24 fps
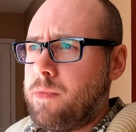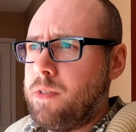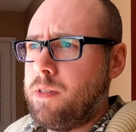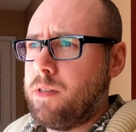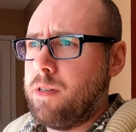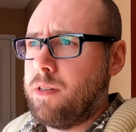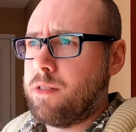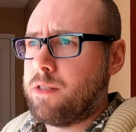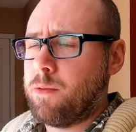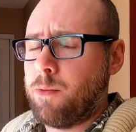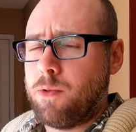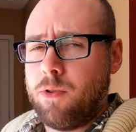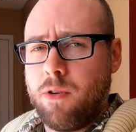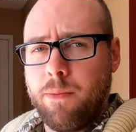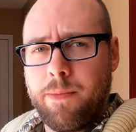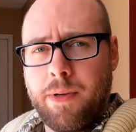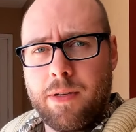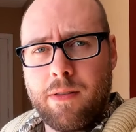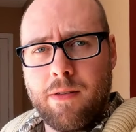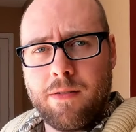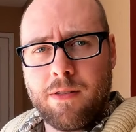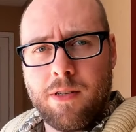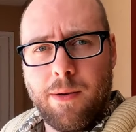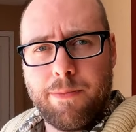Uh, so we're going to
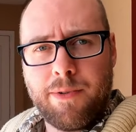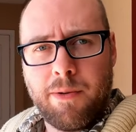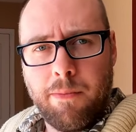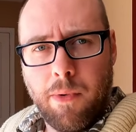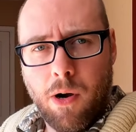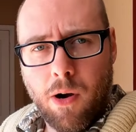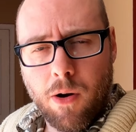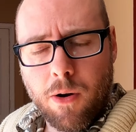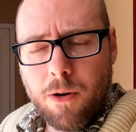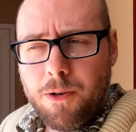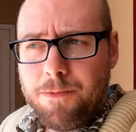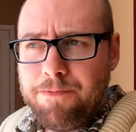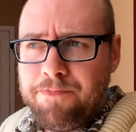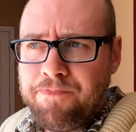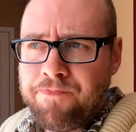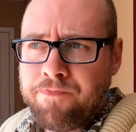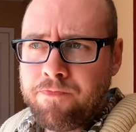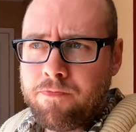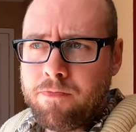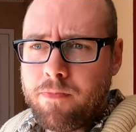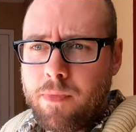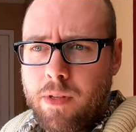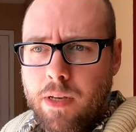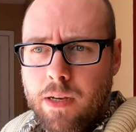pick this up tomorrow,
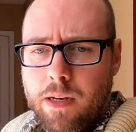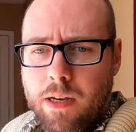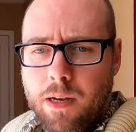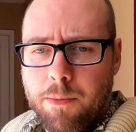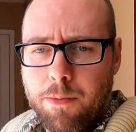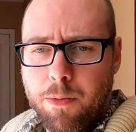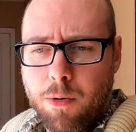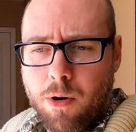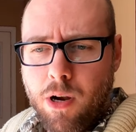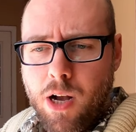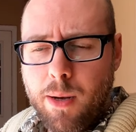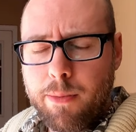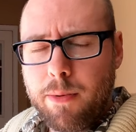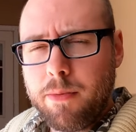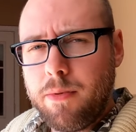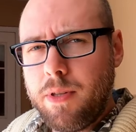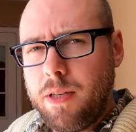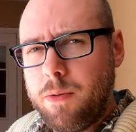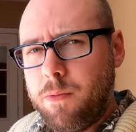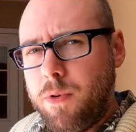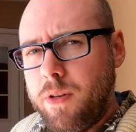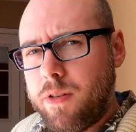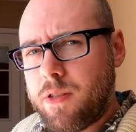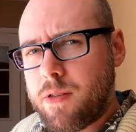uh,
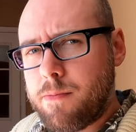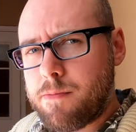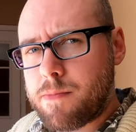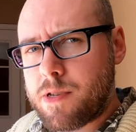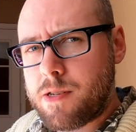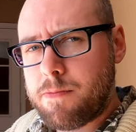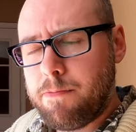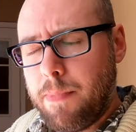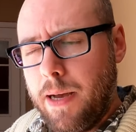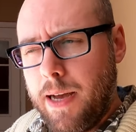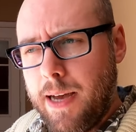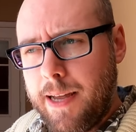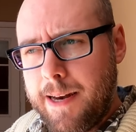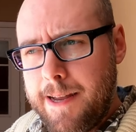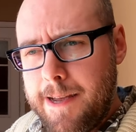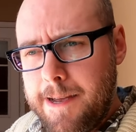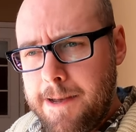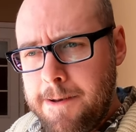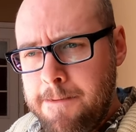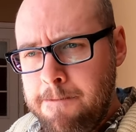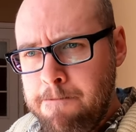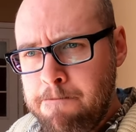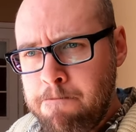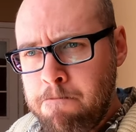probably with some
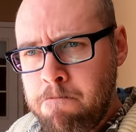spotting.